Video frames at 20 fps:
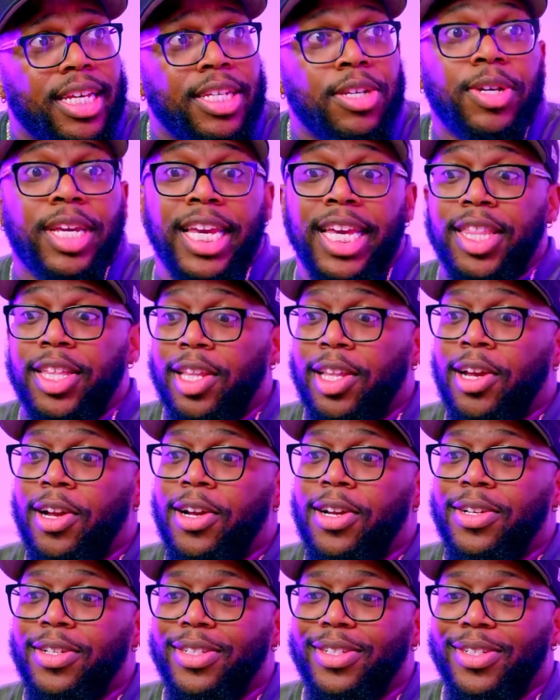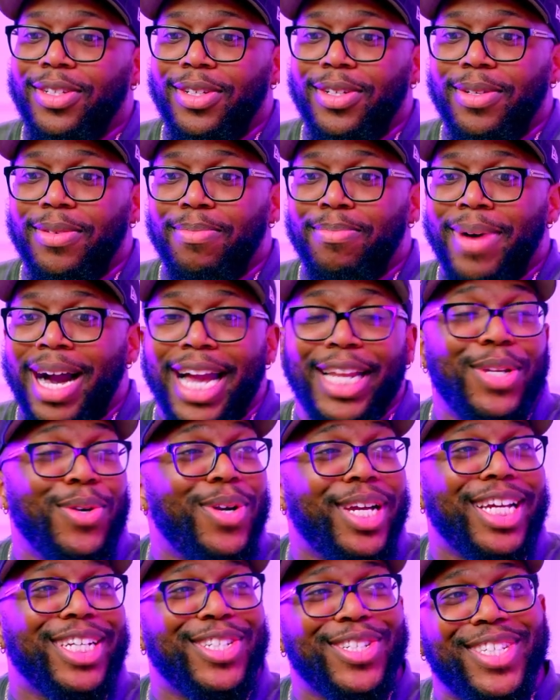You can either learn by
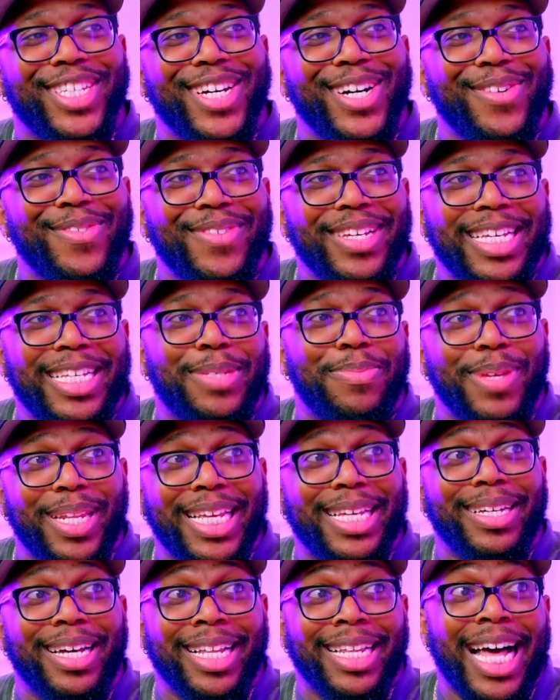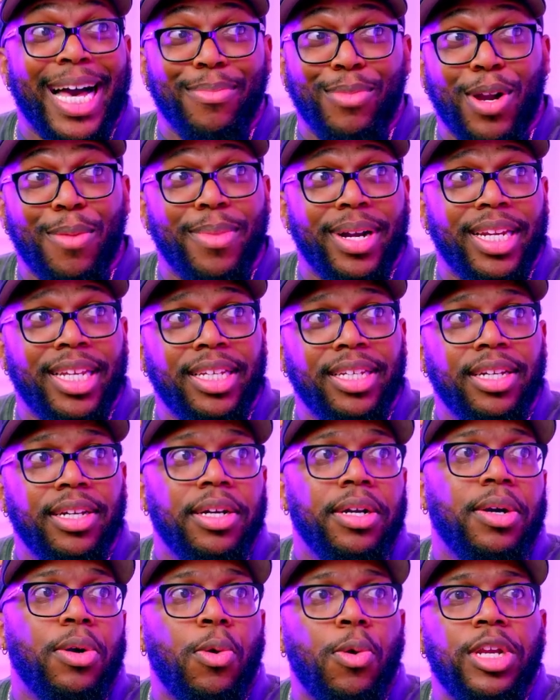doing it yourself and spending a lot more money,
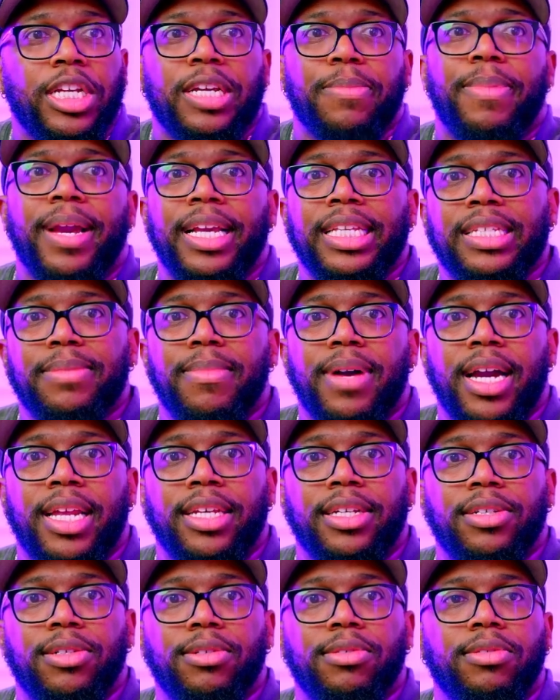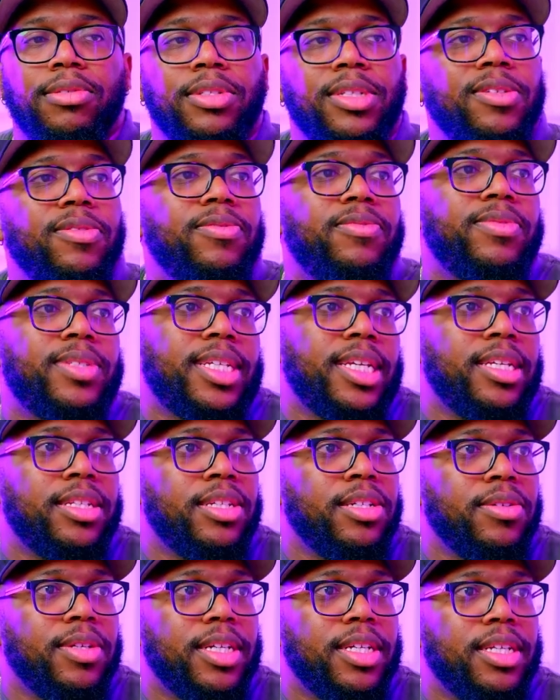or you can pay somebody who you've seen
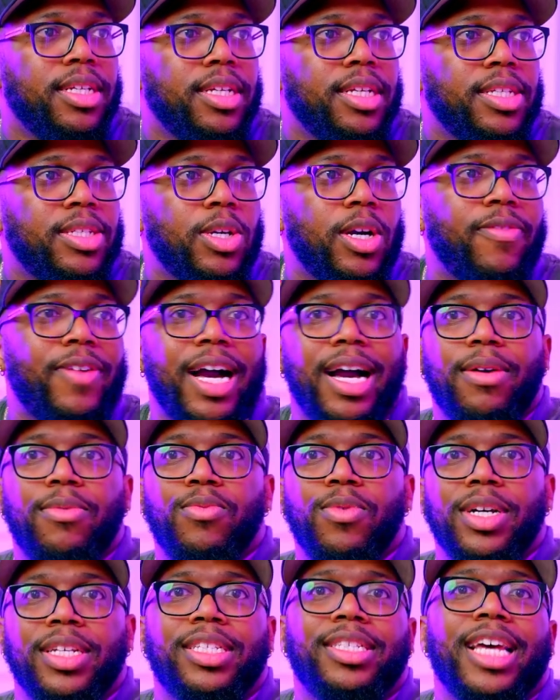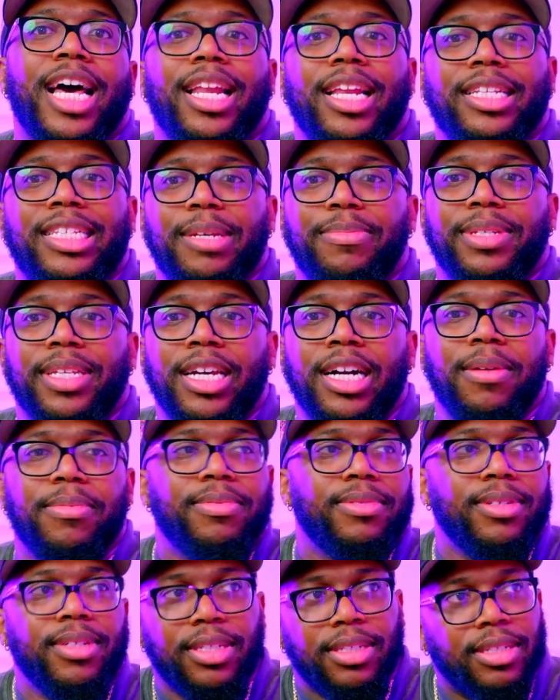do it. So if I want styling tips and help,
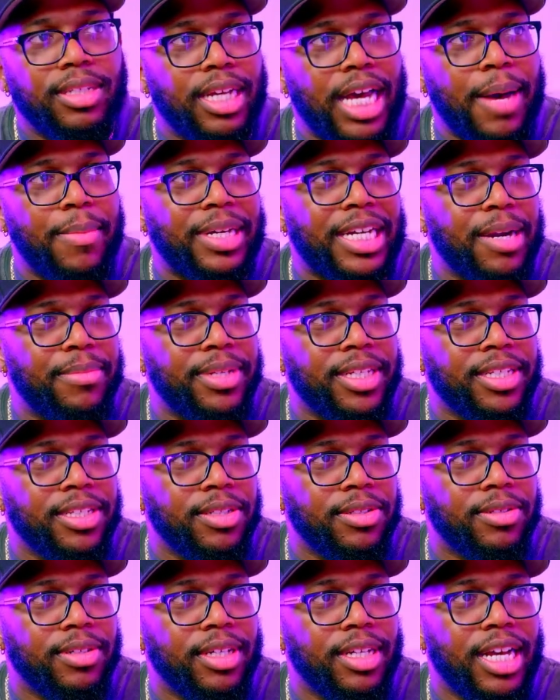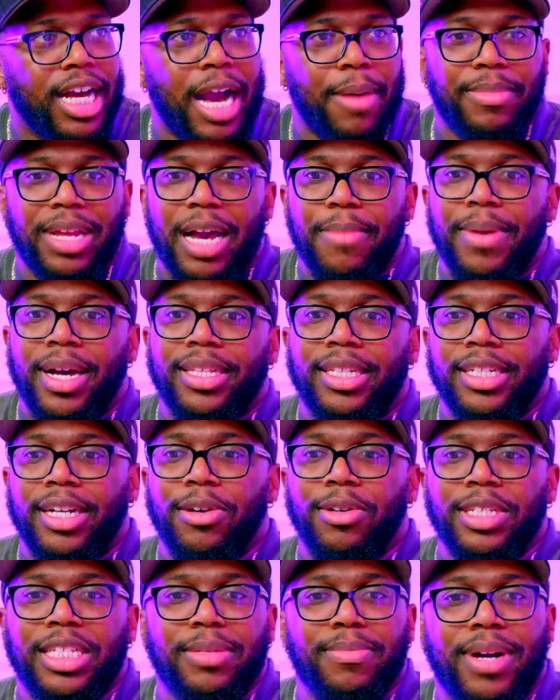I'm going to come to you. I'm not about to
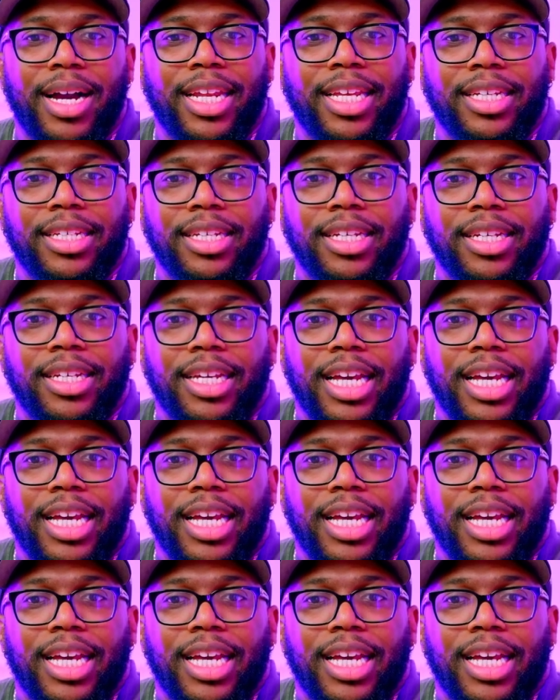go to somebody.